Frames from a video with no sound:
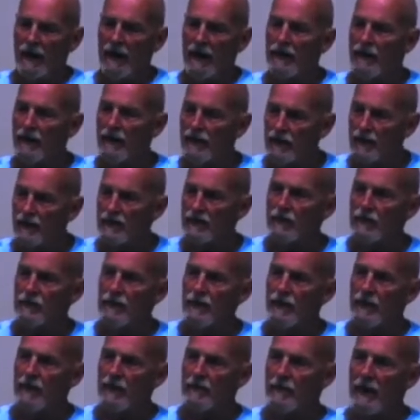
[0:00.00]
Introduce him
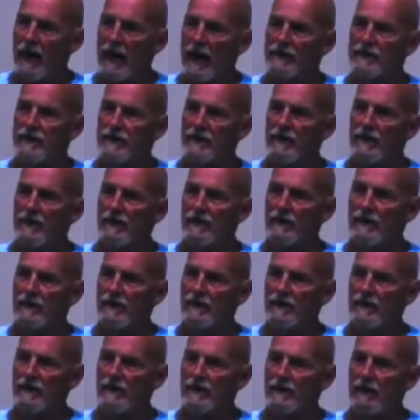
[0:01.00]
to the ambassador,
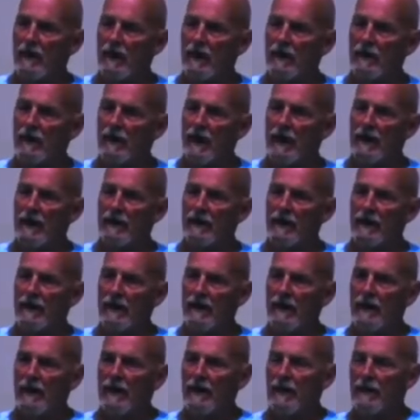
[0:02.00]
all right.
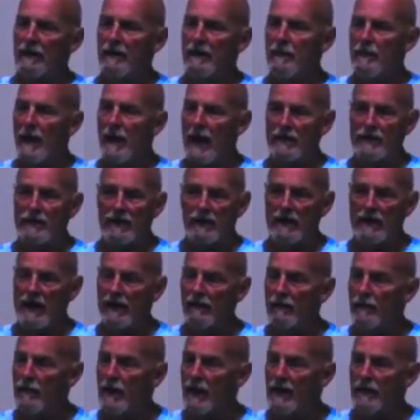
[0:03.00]
The ambassador
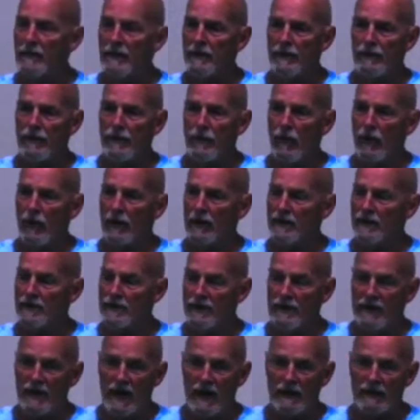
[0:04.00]
never met him before
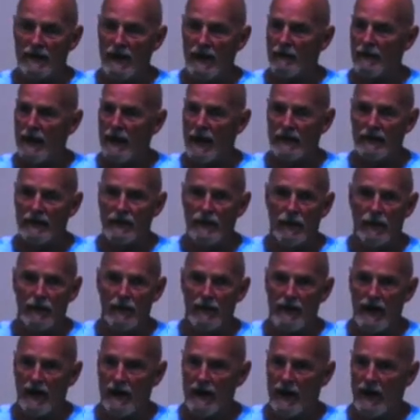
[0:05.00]
because he had never had to go
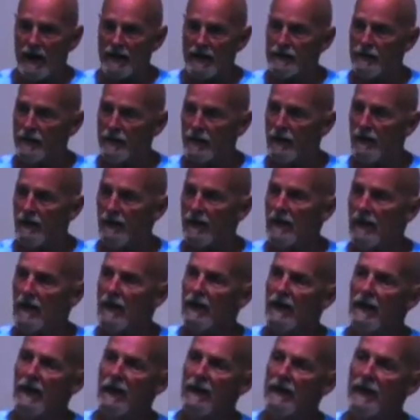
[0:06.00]
to that hospital.
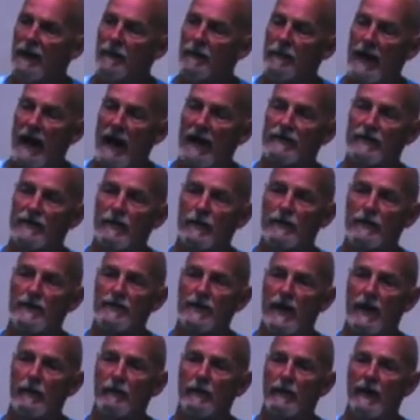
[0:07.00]
The ambassador
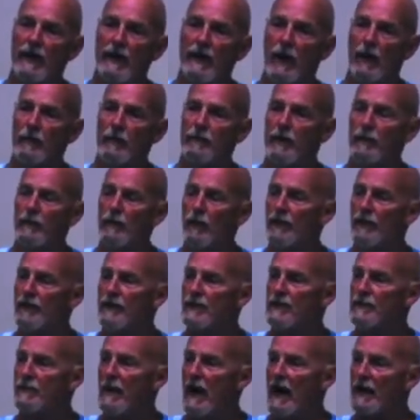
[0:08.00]
was able to help him with
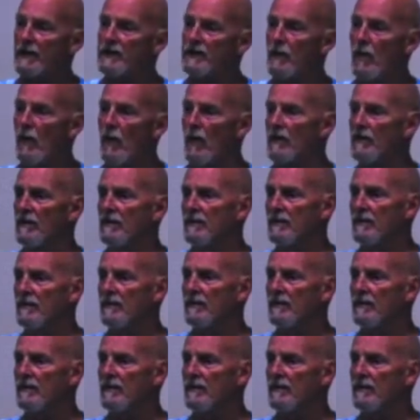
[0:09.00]
his passport,